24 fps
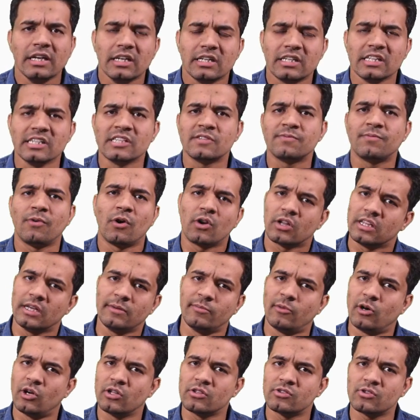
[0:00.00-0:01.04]
it is for
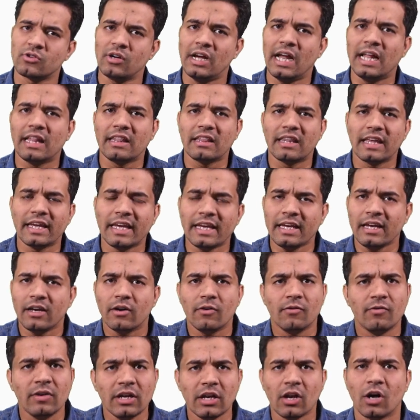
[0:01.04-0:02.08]
them also, and
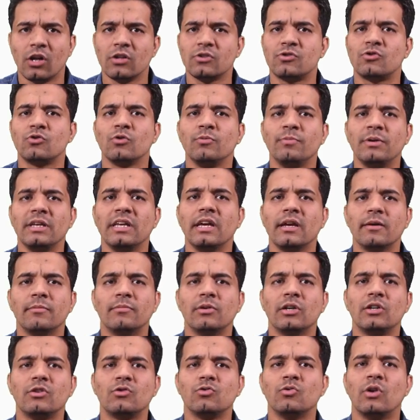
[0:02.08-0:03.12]
they will also be
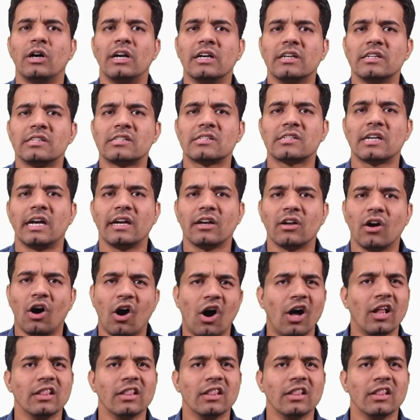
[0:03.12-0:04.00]
able to understand